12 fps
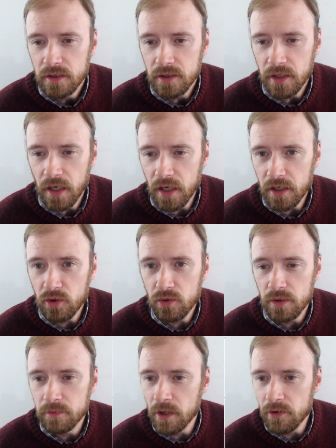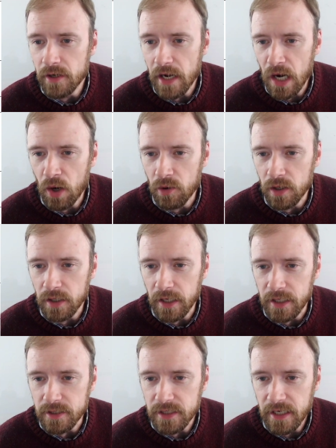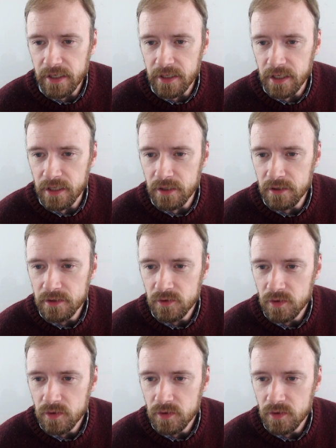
Yeah, you're about an hour late, Adi.